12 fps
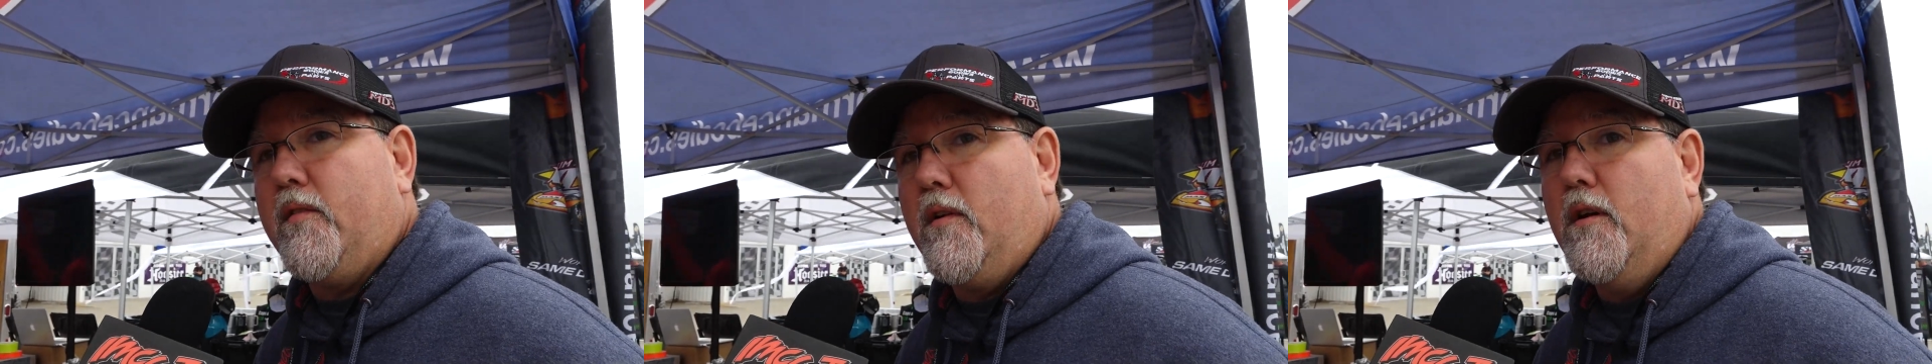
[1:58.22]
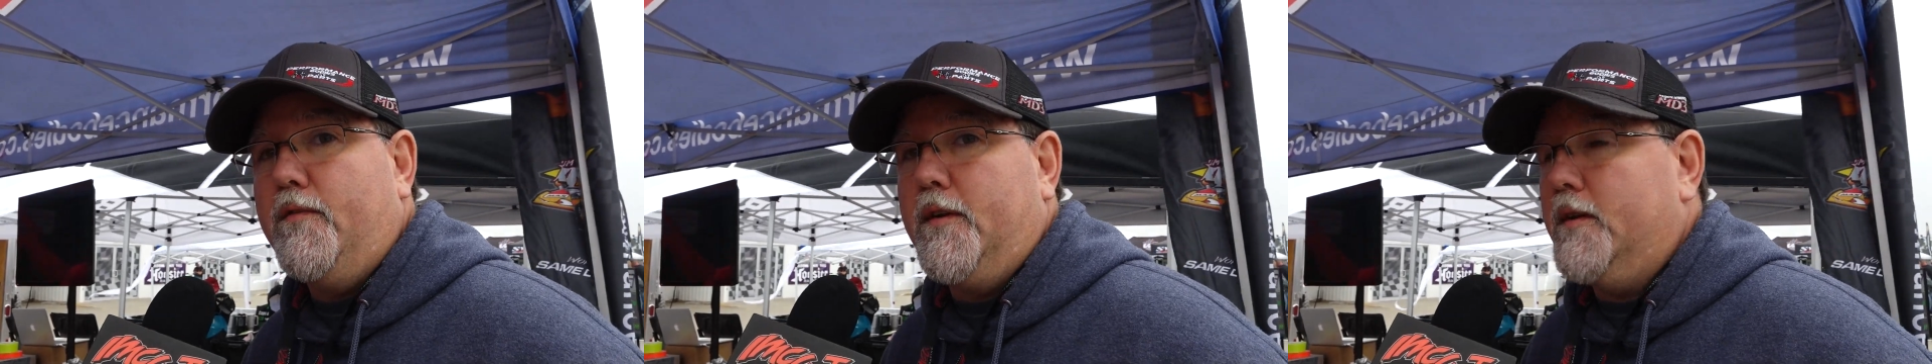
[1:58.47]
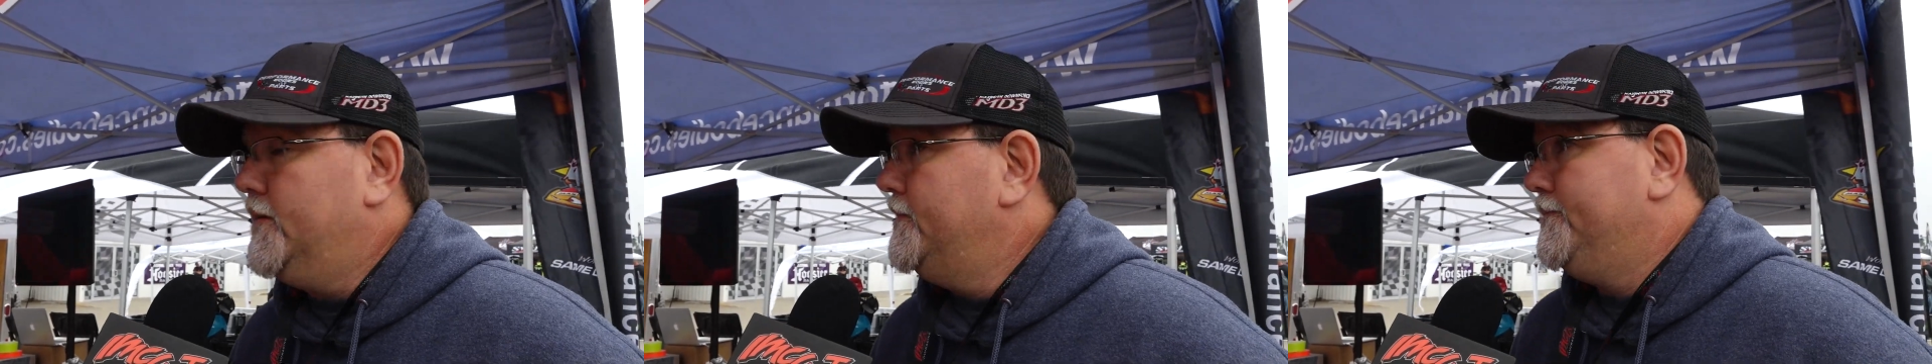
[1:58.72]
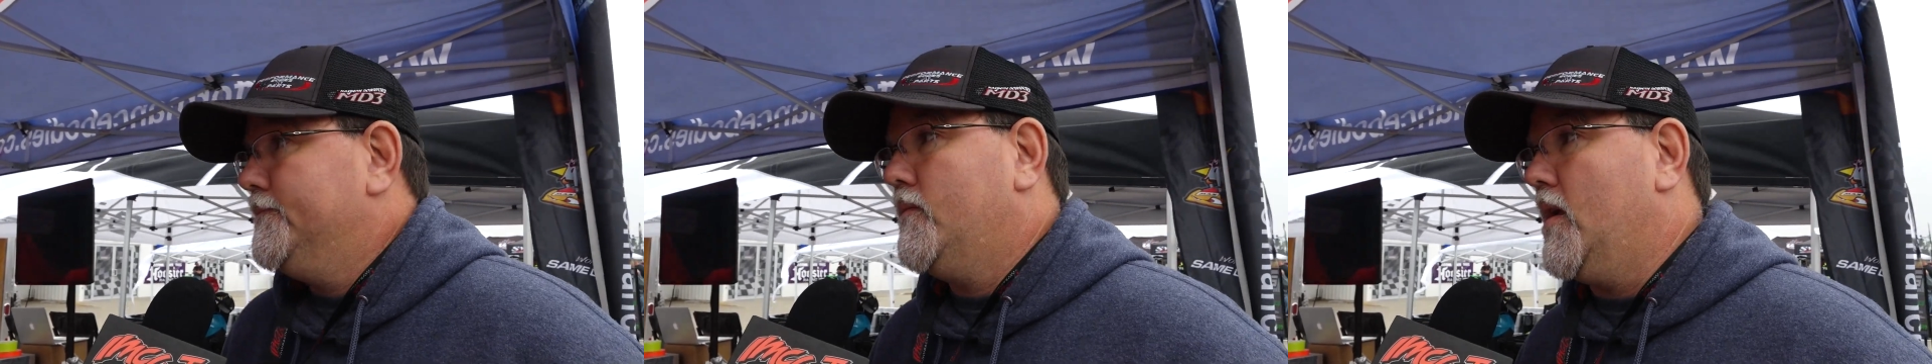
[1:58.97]
stuff,
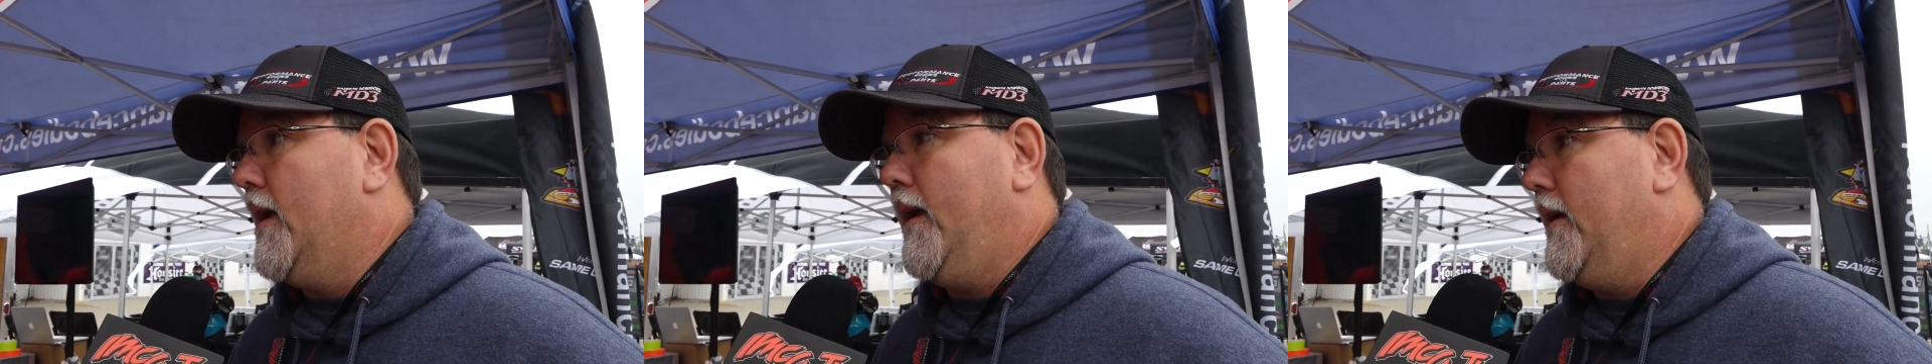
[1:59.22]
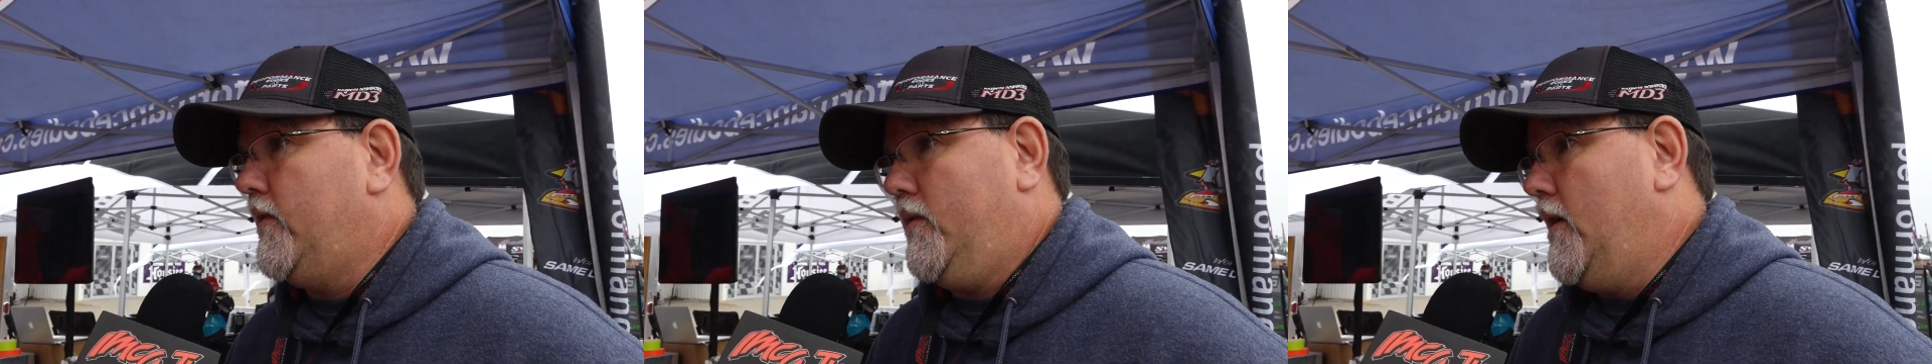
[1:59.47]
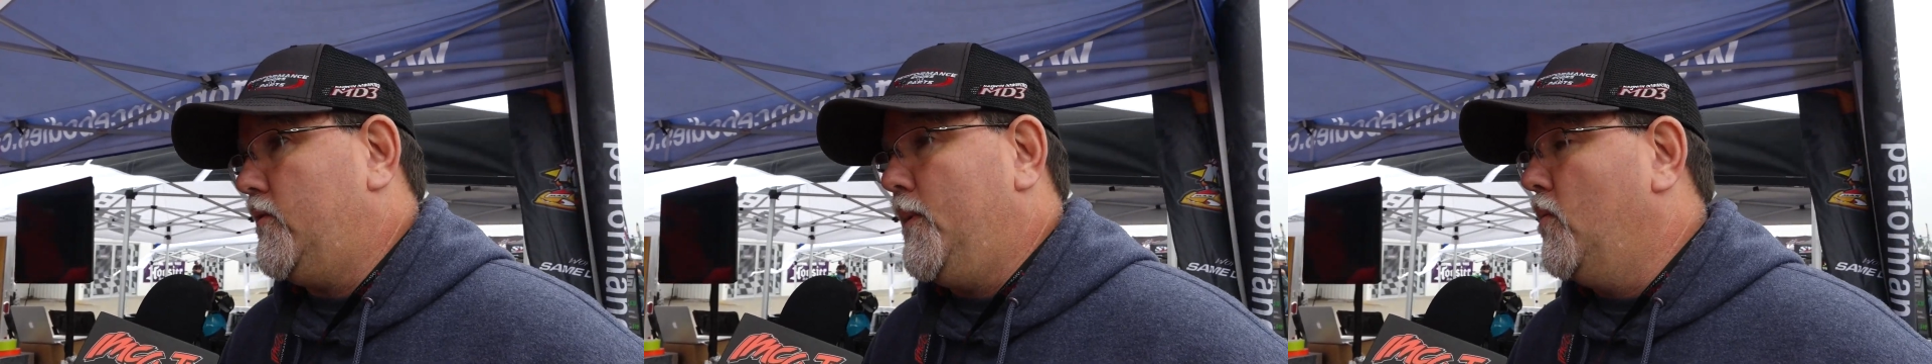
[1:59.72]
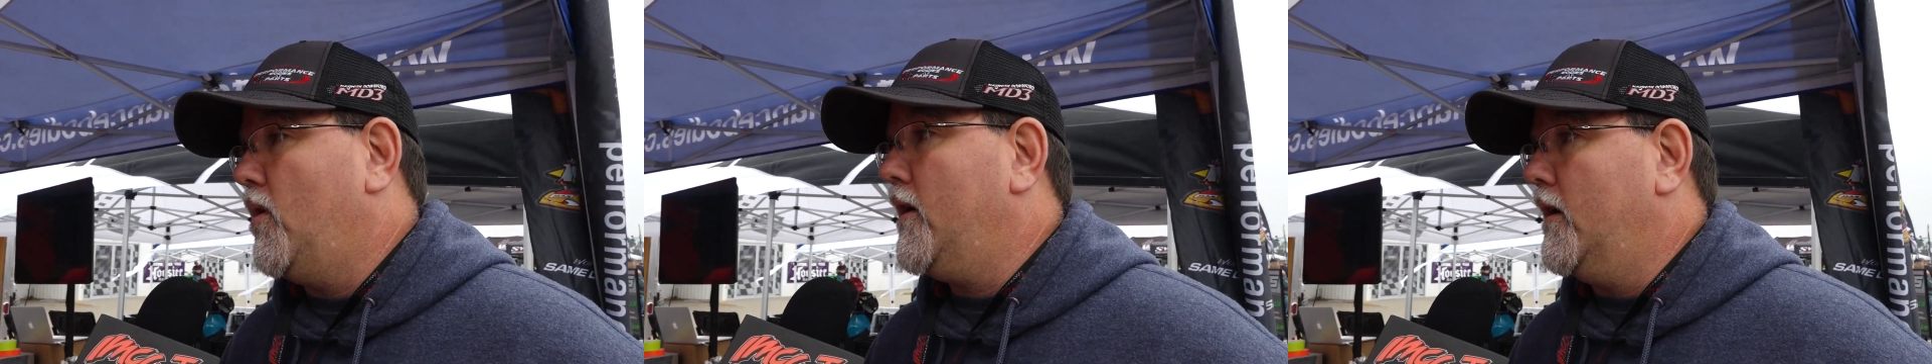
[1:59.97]
and it's
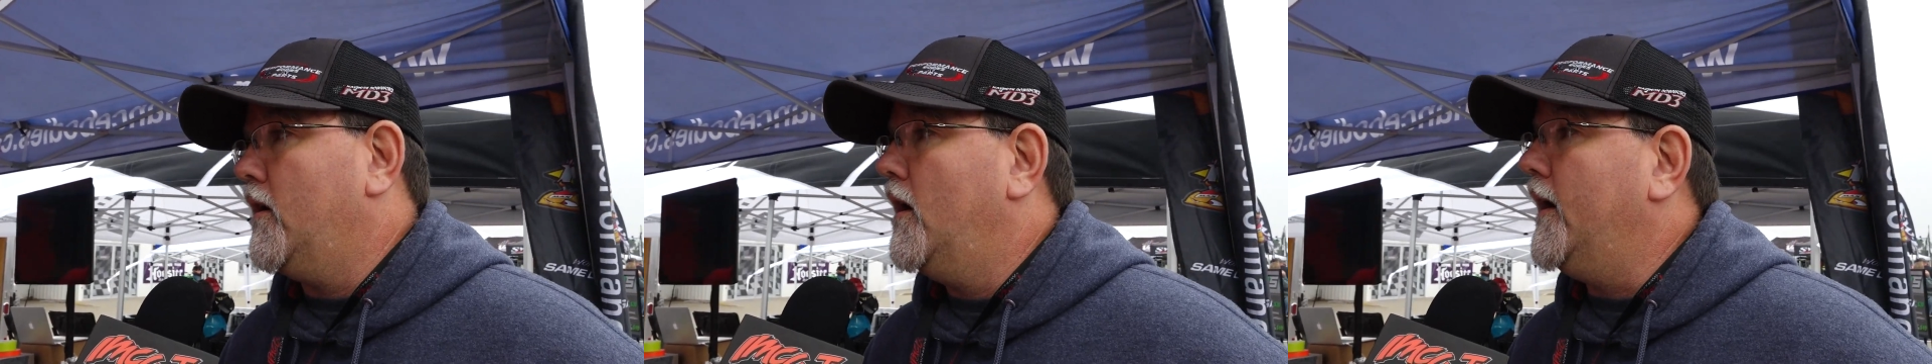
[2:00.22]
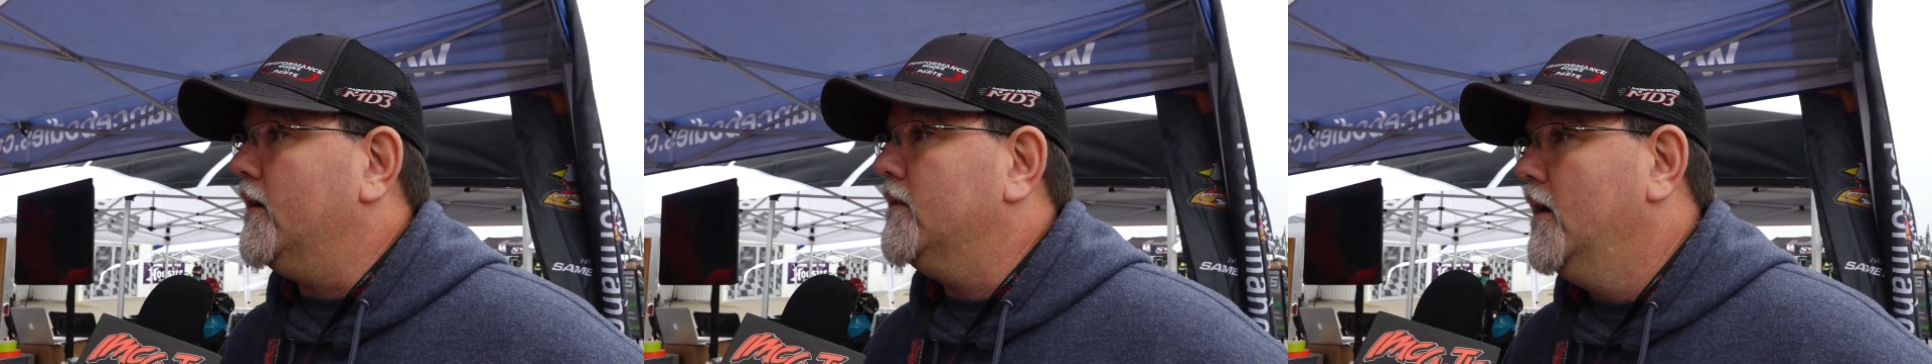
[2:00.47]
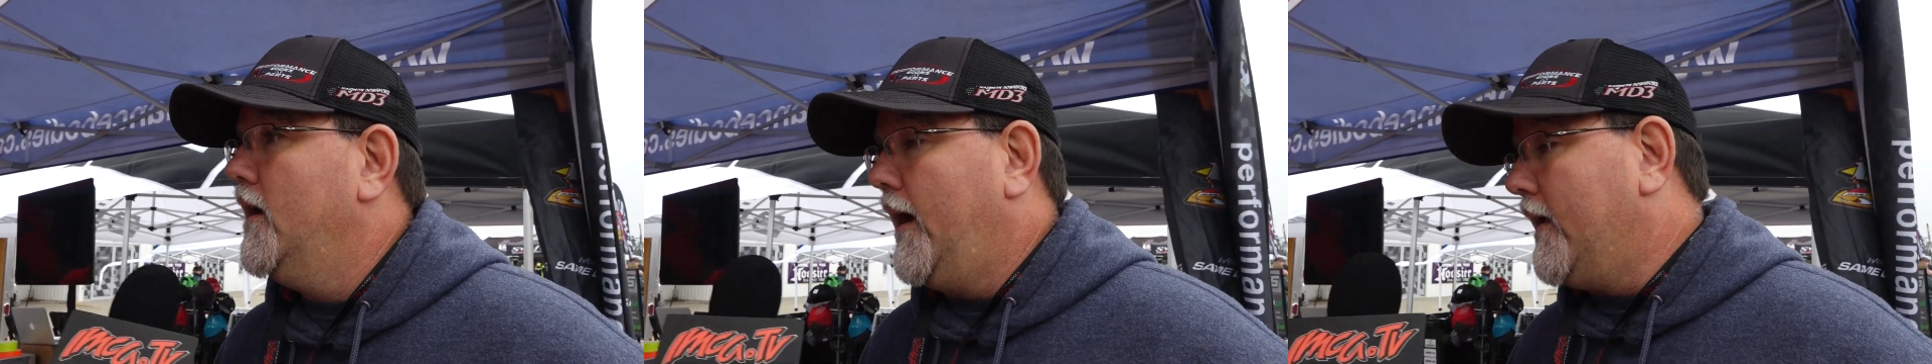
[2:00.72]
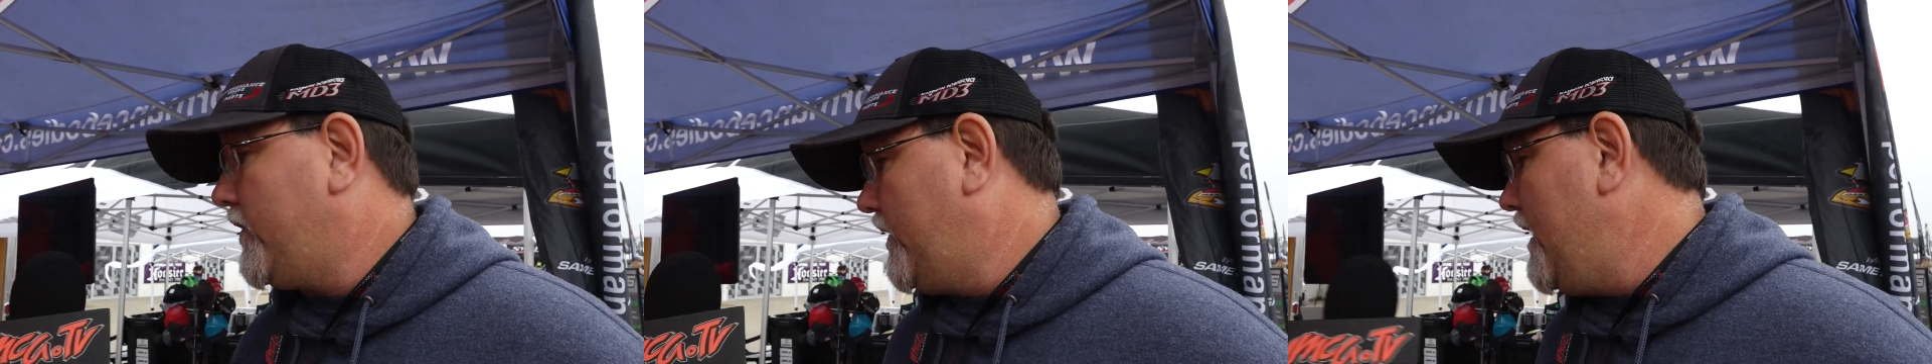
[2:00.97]
been working great.
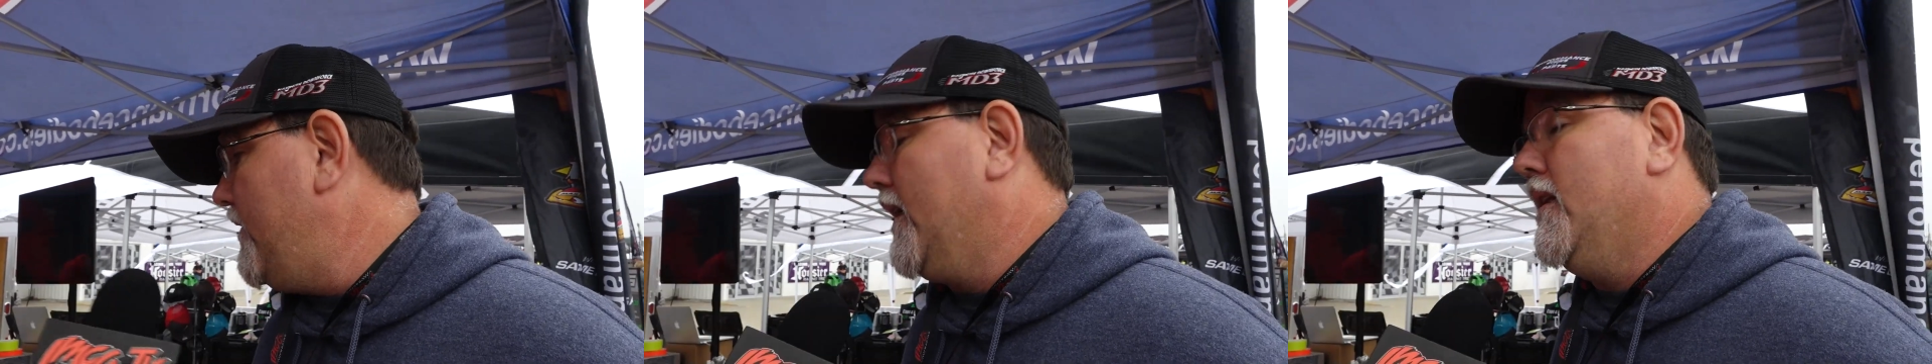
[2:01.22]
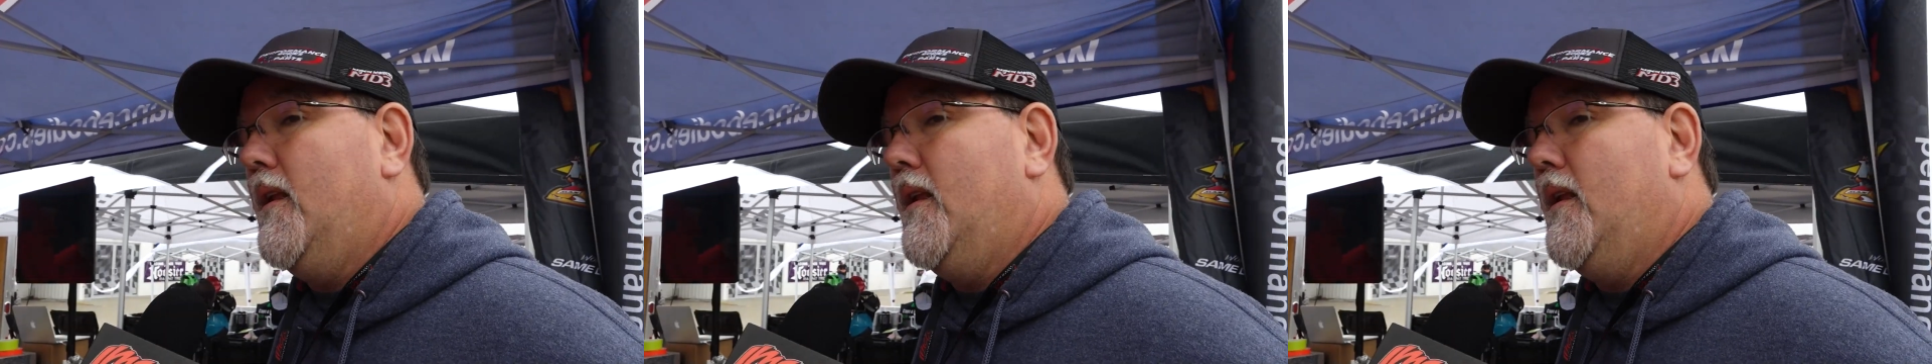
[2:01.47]
It's saving a